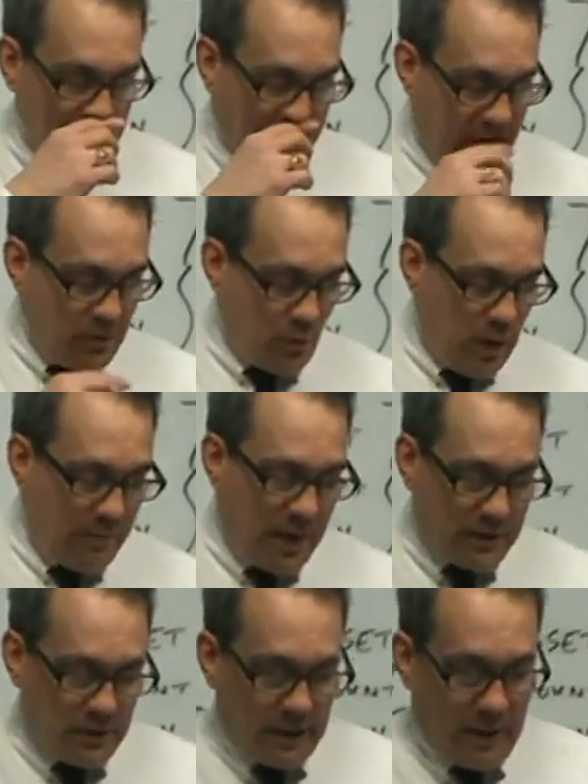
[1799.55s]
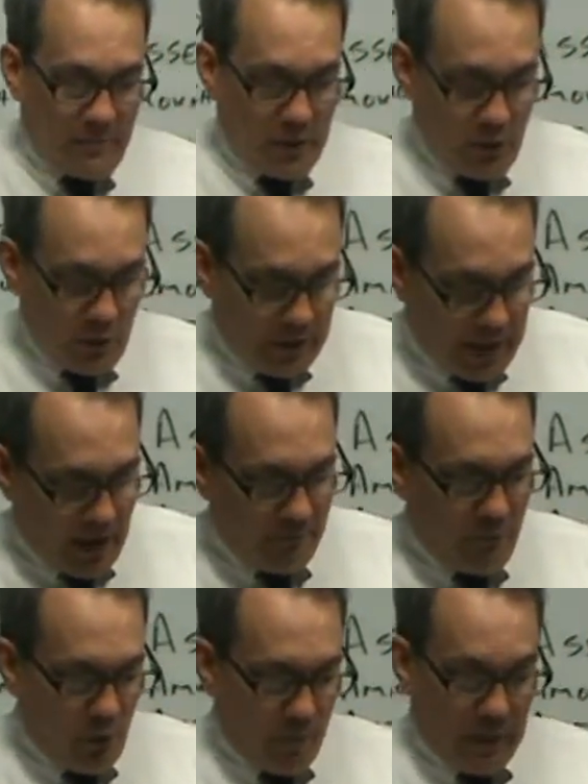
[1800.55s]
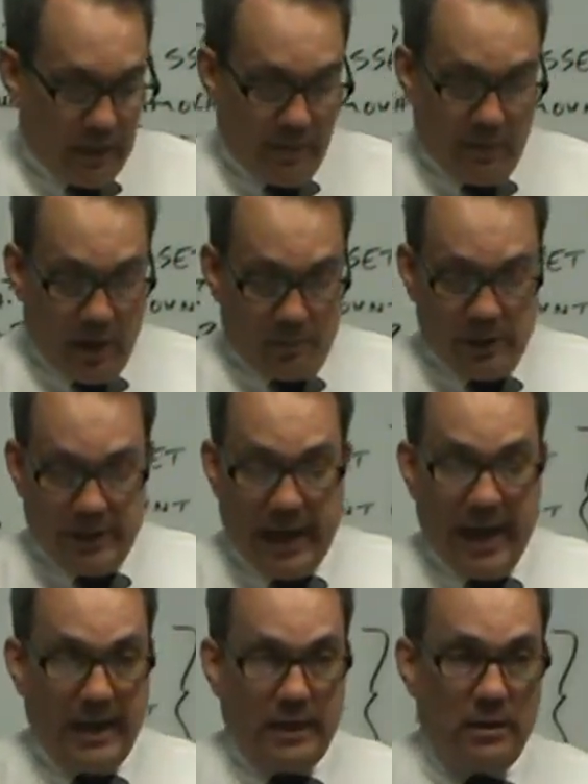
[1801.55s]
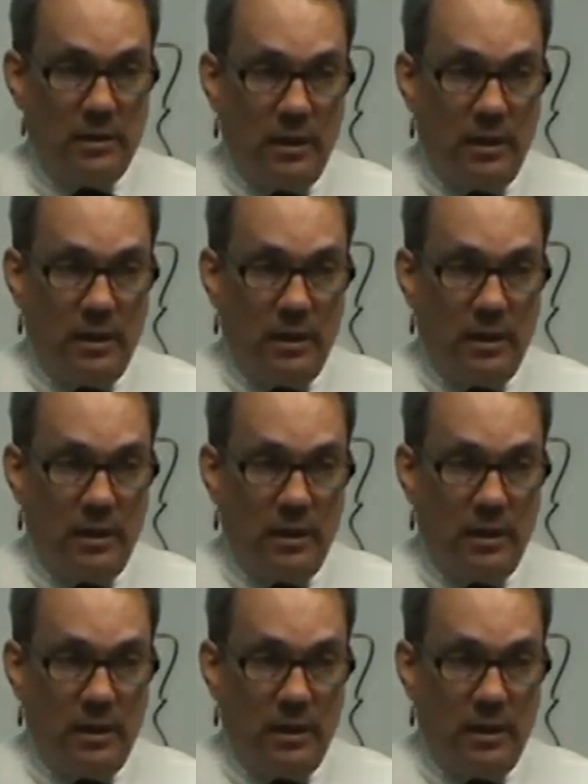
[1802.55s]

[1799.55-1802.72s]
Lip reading: and the rep has to keep the new account form and keep it up to date.